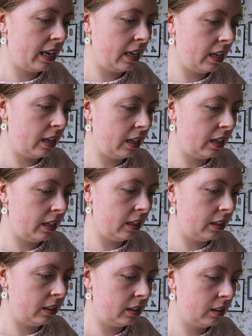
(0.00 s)

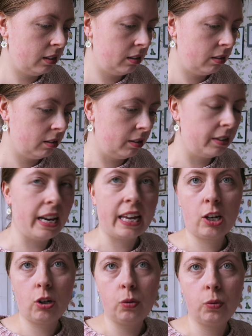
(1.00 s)
in
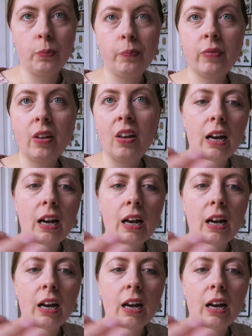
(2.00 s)
nickel.